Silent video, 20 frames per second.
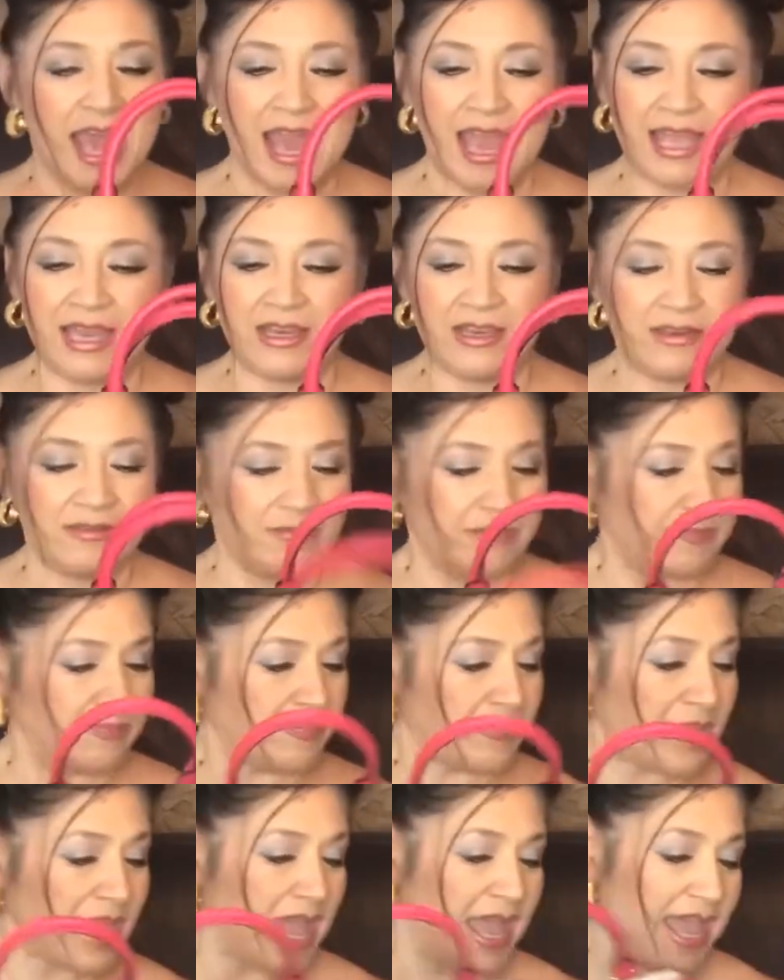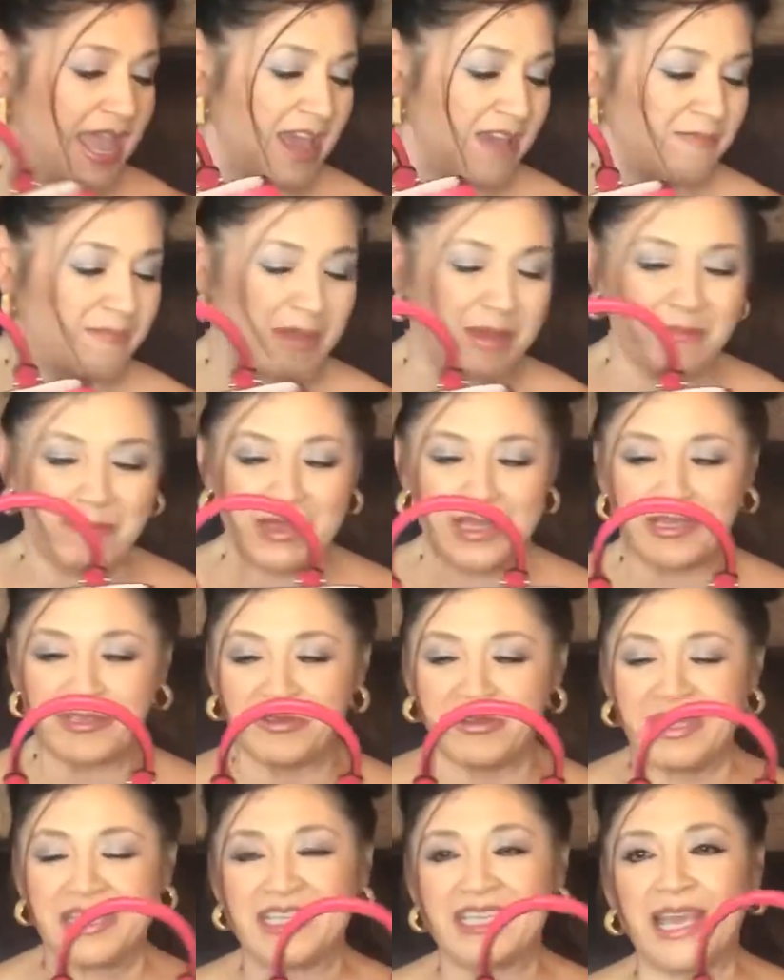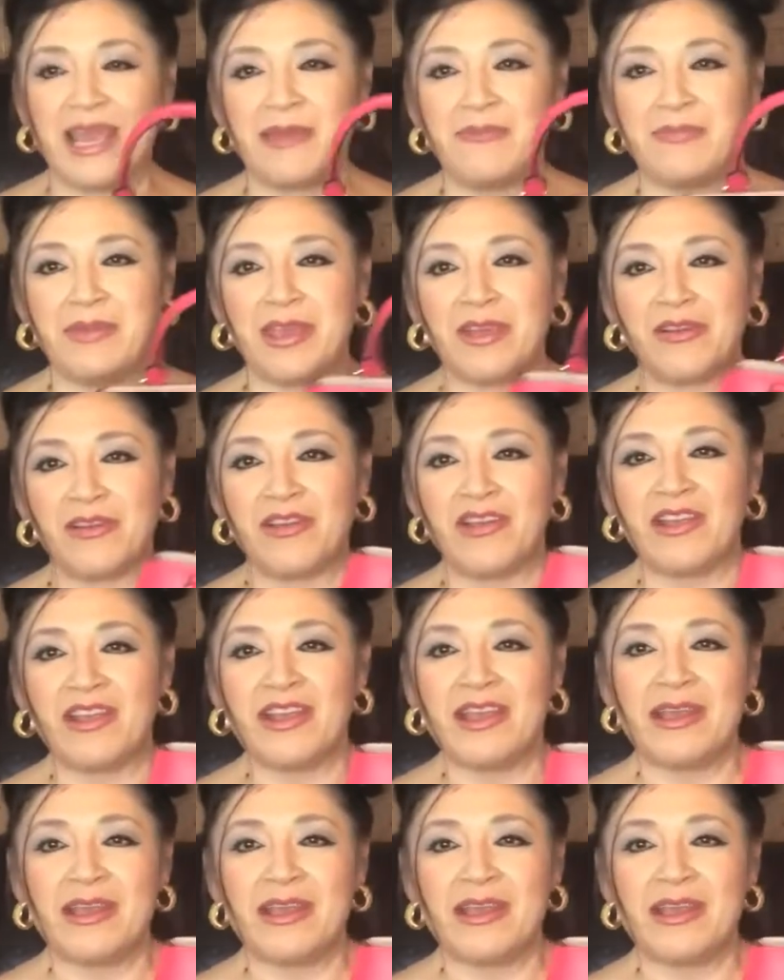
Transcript: I have my measuring tape here,